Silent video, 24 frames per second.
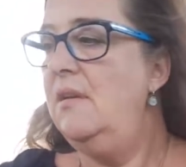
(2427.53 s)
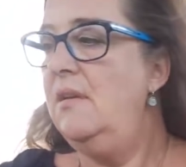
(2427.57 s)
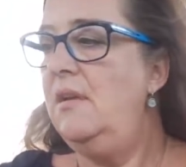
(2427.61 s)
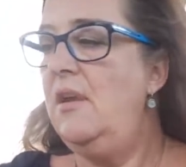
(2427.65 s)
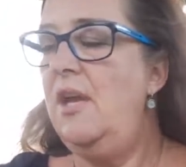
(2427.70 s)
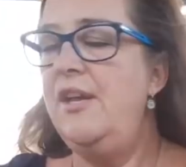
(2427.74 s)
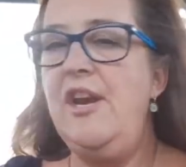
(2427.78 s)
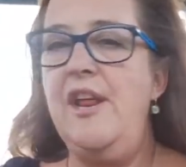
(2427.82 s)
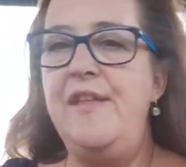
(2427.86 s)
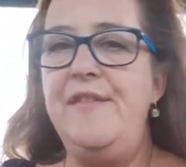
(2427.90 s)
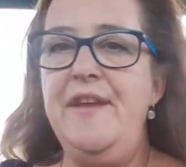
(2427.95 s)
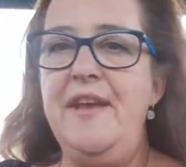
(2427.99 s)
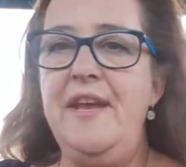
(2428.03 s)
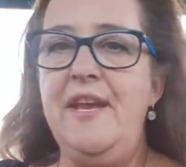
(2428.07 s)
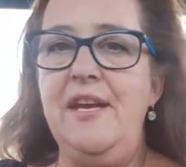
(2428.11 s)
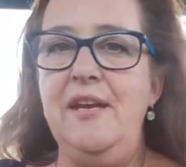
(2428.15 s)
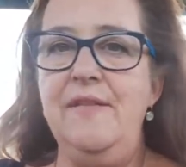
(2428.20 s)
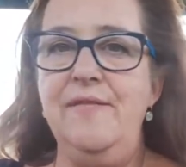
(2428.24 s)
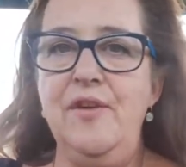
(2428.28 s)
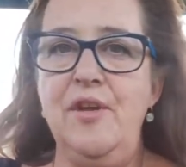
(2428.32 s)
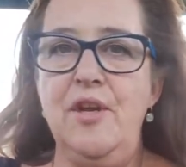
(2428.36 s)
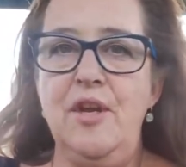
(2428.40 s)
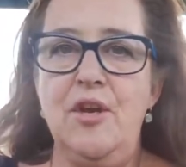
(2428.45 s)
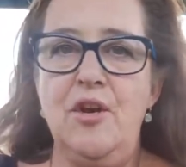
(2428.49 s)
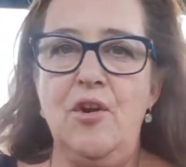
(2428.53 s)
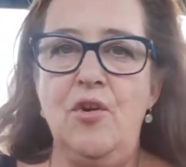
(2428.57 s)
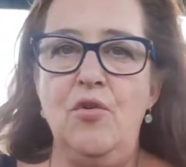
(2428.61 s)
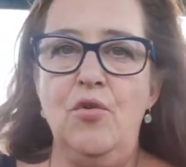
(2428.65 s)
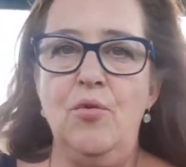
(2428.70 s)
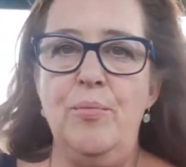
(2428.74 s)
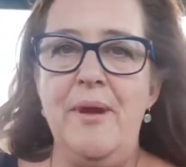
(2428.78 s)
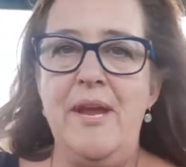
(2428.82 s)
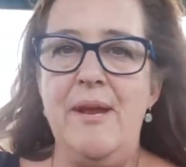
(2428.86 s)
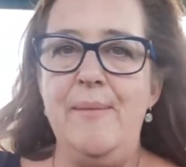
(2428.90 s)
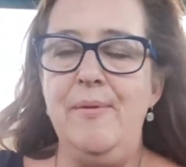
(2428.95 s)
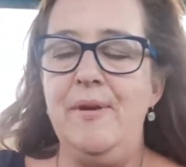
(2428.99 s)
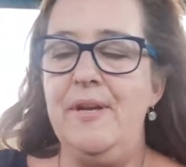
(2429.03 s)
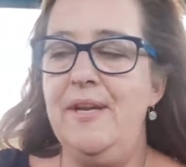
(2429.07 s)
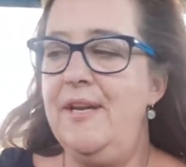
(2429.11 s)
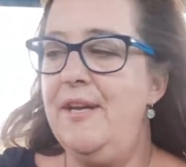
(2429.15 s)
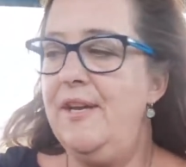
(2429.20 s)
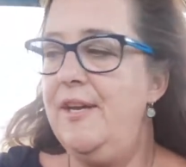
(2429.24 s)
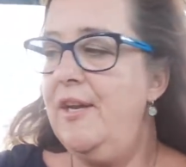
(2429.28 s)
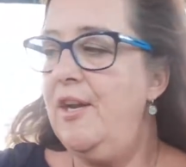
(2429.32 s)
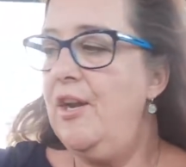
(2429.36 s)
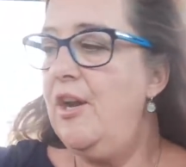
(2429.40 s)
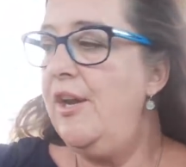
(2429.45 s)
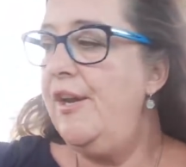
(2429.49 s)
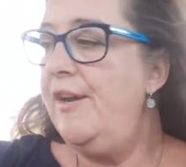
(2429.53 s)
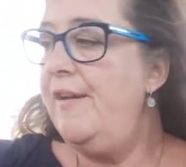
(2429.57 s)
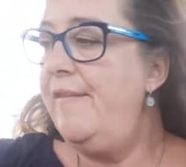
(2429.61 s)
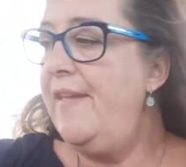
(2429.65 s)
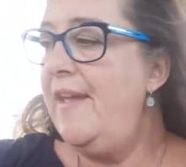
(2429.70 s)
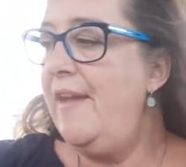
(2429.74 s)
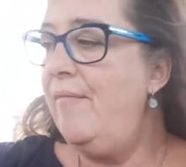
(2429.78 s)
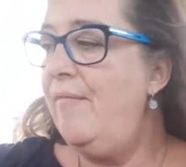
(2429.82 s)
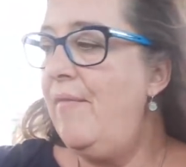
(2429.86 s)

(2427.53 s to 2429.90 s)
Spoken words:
I don't think any of you cool people are going to go to that